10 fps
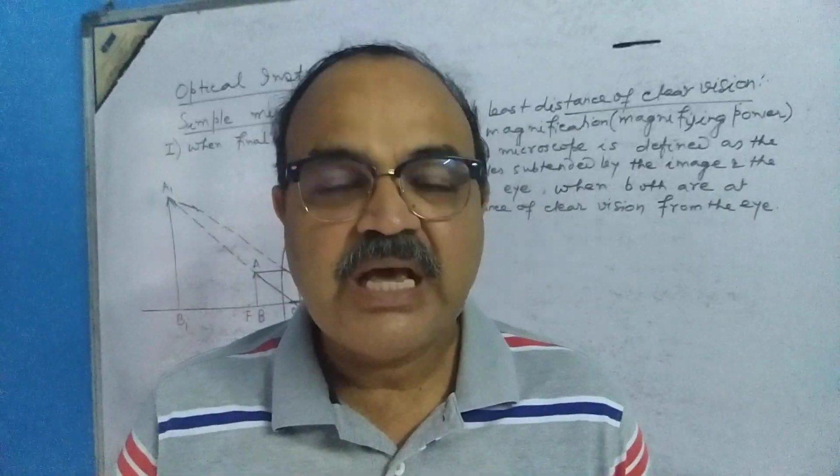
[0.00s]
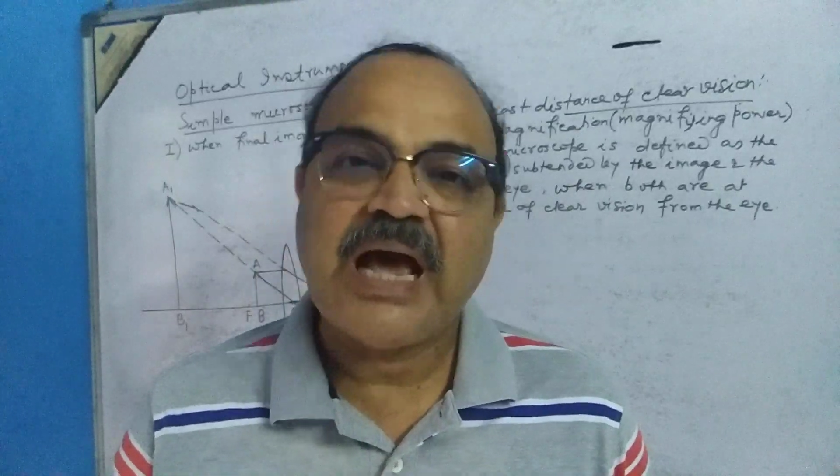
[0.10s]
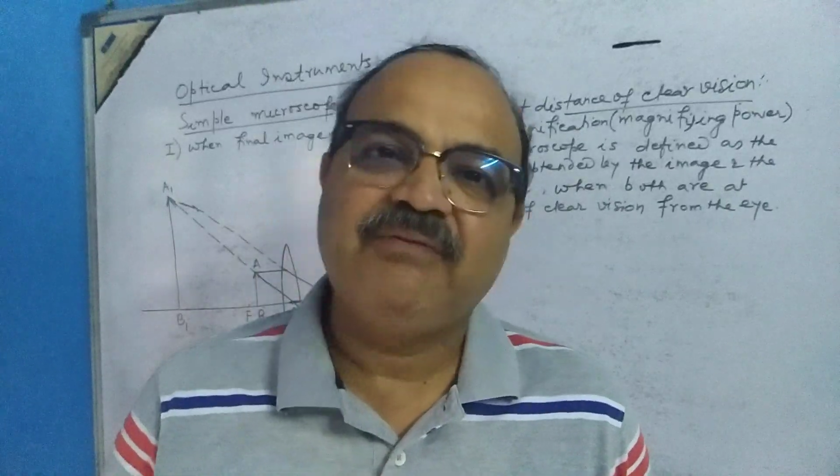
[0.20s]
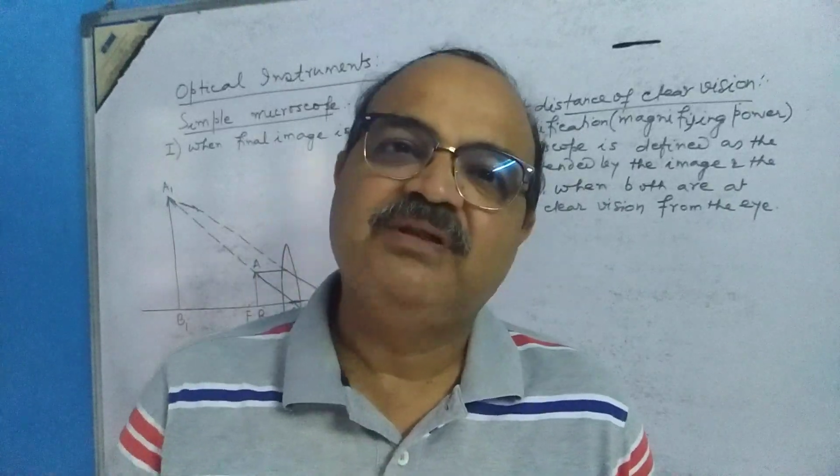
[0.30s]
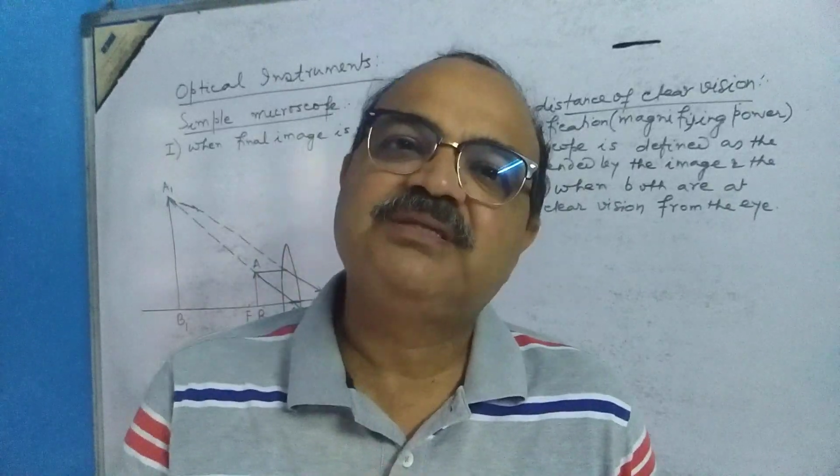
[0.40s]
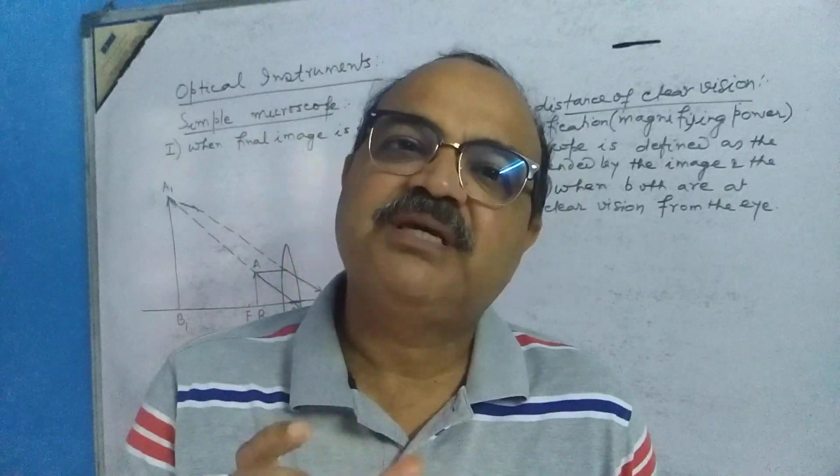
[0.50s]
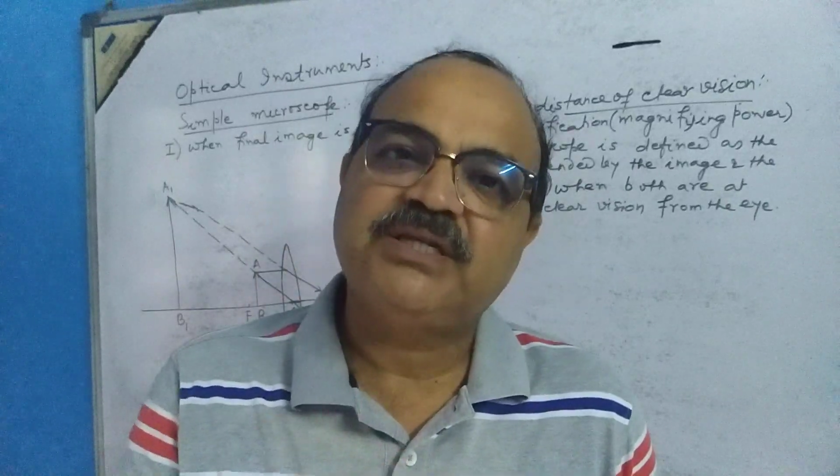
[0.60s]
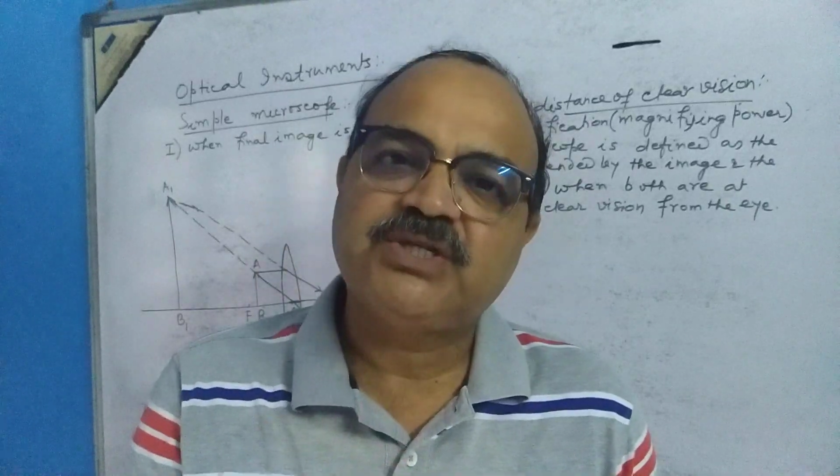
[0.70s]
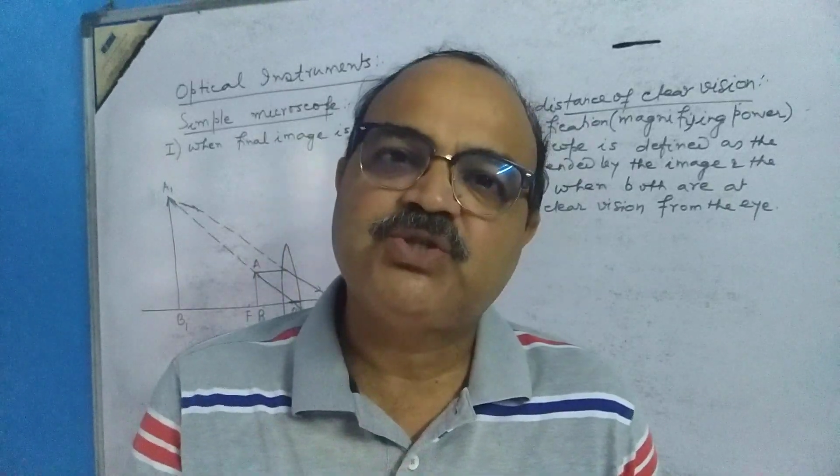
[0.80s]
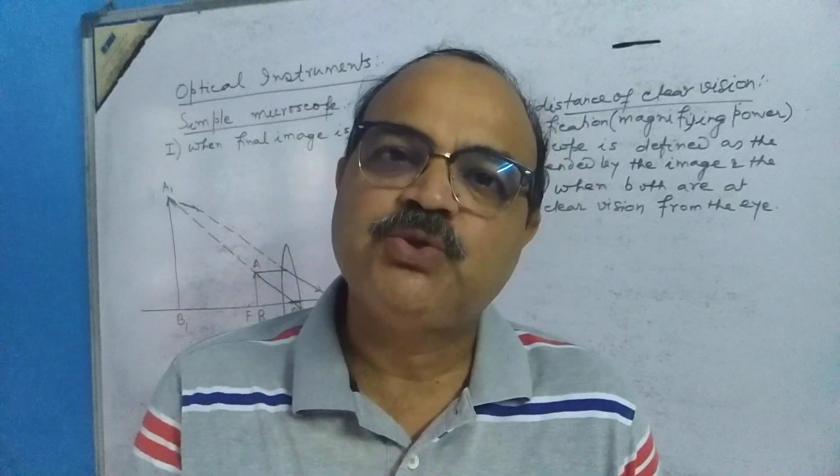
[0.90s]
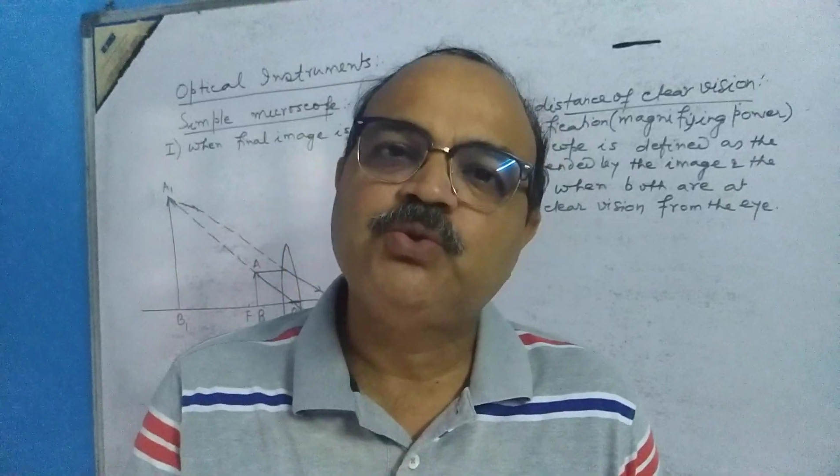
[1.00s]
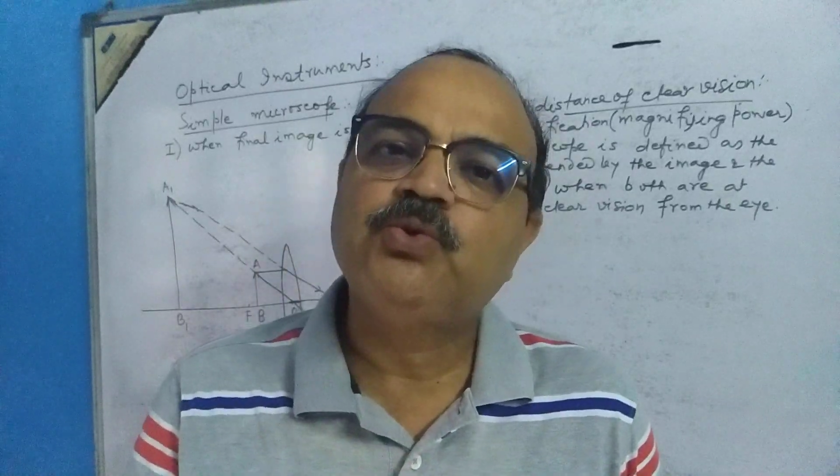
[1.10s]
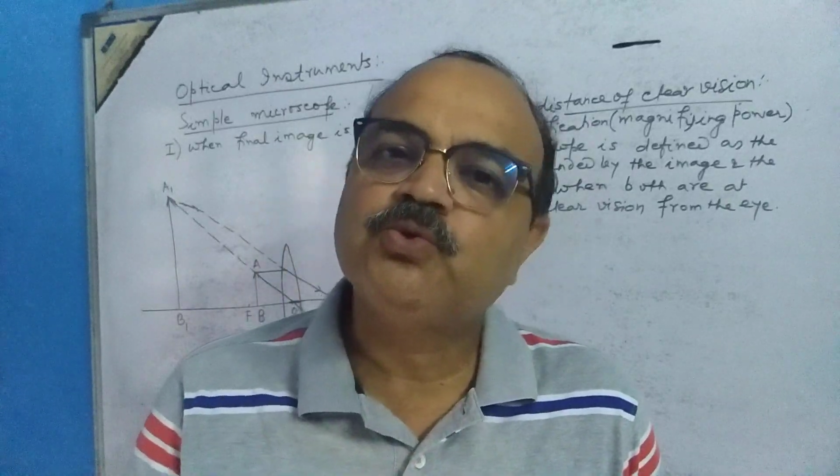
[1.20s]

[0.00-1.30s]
I will suggest you to